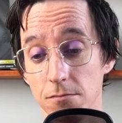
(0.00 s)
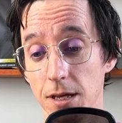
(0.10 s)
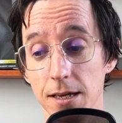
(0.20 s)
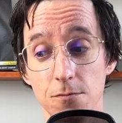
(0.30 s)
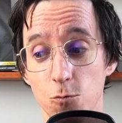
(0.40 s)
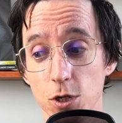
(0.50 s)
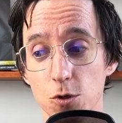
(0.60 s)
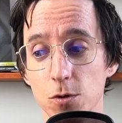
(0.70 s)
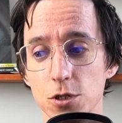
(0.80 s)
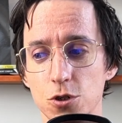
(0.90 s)
and which
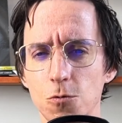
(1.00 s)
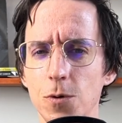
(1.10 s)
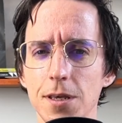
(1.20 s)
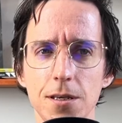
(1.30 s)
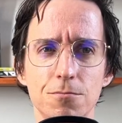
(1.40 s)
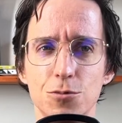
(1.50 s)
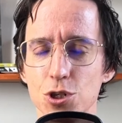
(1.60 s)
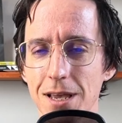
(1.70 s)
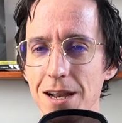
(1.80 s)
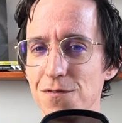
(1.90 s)
ones should we
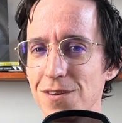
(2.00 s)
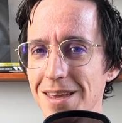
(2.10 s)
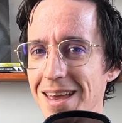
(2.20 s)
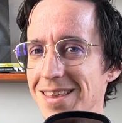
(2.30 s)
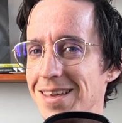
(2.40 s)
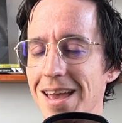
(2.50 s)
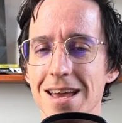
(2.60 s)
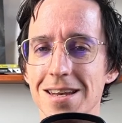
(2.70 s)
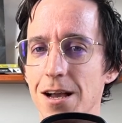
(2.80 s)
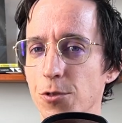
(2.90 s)
just kind of kick the
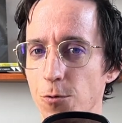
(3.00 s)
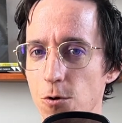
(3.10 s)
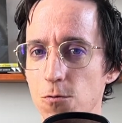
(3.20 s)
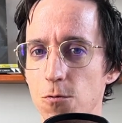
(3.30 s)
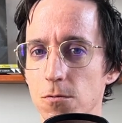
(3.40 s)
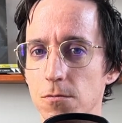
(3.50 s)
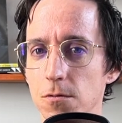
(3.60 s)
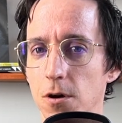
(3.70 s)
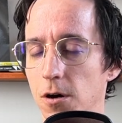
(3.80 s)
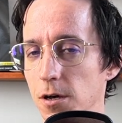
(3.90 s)
can down the road
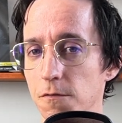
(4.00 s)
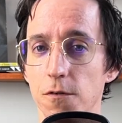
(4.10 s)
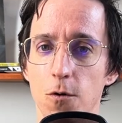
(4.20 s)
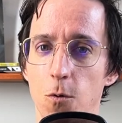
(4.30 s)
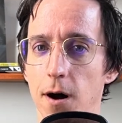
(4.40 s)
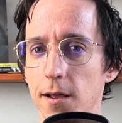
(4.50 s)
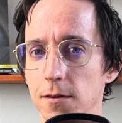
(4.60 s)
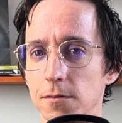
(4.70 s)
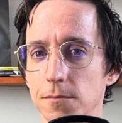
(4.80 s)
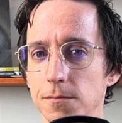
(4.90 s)
on for a
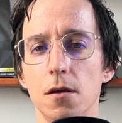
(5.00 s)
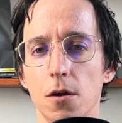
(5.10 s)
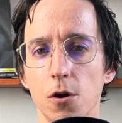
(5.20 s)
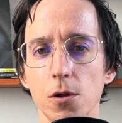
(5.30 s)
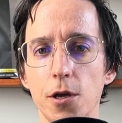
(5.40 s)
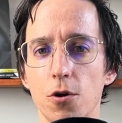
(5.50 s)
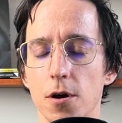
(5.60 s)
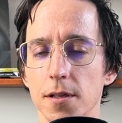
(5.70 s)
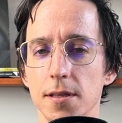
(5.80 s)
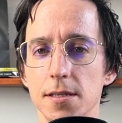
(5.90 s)
while. Earlier
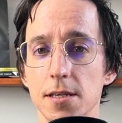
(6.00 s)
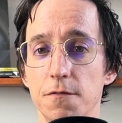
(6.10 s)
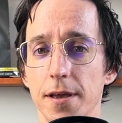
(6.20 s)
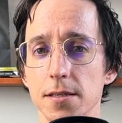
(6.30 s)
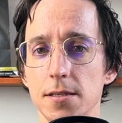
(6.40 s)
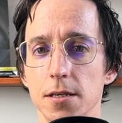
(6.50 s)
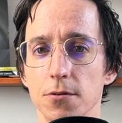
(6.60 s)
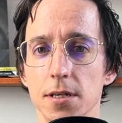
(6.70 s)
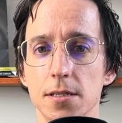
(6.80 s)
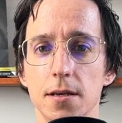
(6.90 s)
on in this advanced
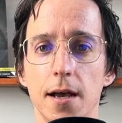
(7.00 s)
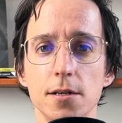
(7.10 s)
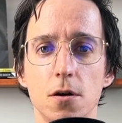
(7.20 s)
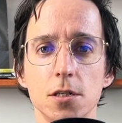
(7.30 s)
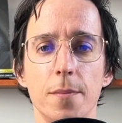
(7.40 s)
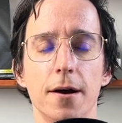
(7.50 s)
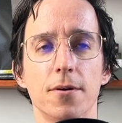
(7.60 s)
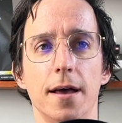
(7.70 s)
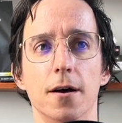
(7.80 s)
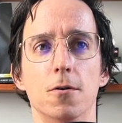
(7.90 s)
series, I talked about
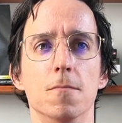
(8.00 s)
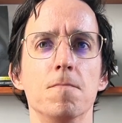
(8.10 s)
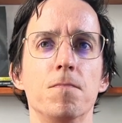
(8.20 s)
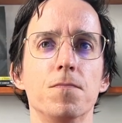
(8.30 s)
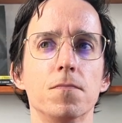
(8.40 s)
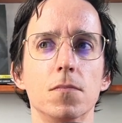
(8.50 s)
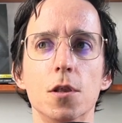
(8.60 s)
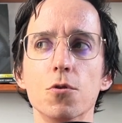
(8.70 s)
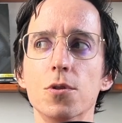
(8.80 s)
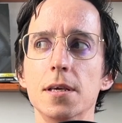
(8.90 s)
how
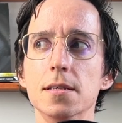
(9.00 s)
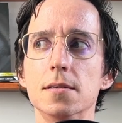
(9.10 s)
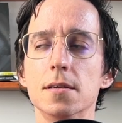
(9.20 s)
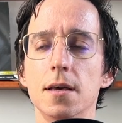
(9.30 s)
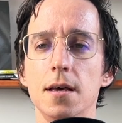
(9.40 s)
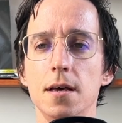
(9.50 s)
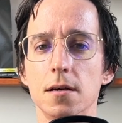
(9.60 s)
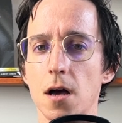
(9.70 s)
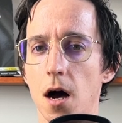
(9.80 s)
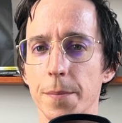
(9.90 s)
there are these
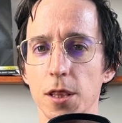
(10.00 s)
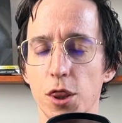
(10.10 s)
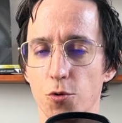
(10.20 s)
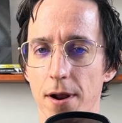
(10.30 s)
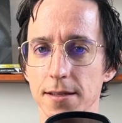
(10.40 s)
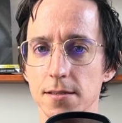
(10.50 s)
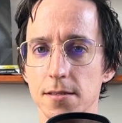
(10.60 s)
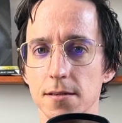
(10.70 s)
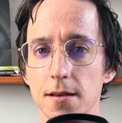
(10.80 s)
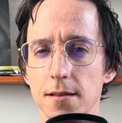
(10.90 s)
common
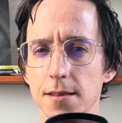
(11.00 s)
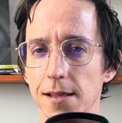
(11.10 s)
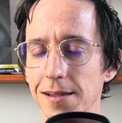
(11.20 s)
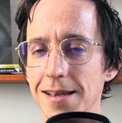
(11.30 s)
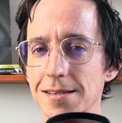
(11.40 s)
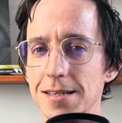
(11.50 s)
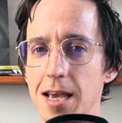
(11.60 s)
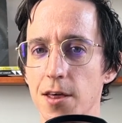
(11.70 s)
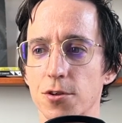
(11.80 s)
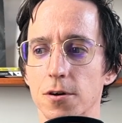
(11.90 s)
threads that link
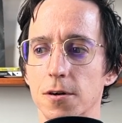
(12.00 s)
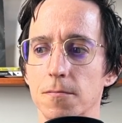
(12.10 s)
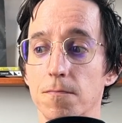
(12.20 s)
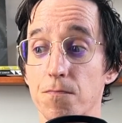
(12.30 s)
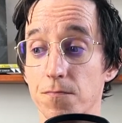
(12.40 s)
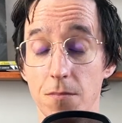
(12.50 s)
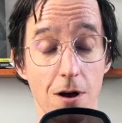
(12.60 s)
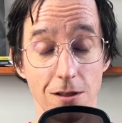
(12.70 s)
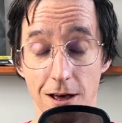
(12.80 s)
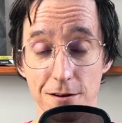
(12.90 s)
together a
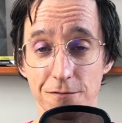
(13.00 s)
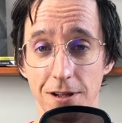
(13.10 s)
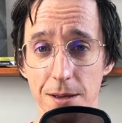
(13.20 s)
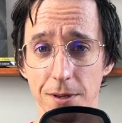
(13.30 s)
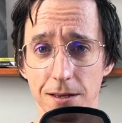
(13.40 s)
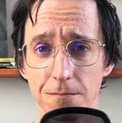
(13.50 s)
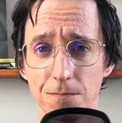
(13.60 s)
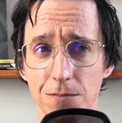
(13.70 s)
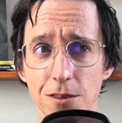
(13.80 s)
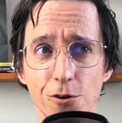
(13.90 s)
lot of climbing.
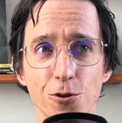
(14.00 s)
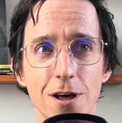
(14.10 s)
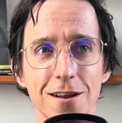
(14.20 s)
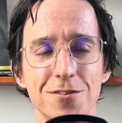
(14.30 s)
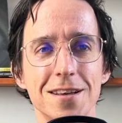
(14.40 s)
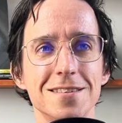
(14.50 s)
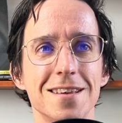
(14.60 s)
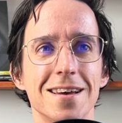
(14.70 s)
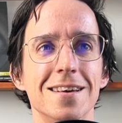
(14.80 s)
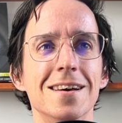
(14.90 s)
And there are a lot of things that